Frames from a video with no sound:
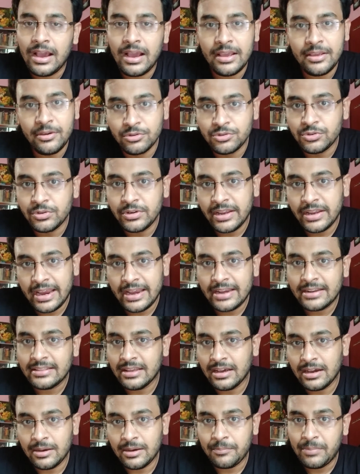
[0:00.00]
you should
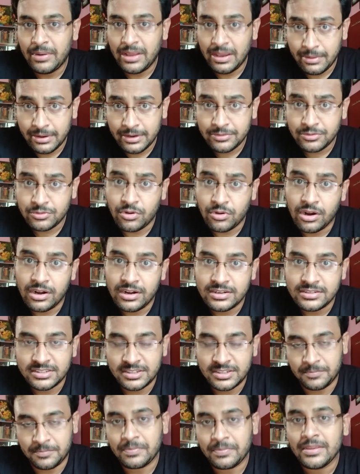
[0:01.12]
get the PMRF
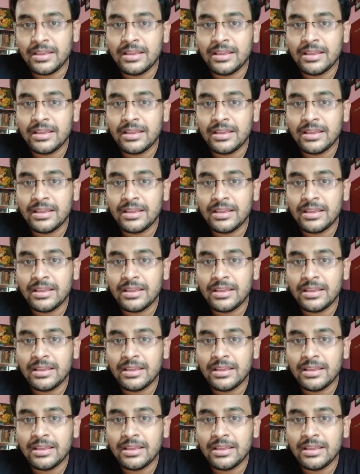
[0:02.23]
scholarship.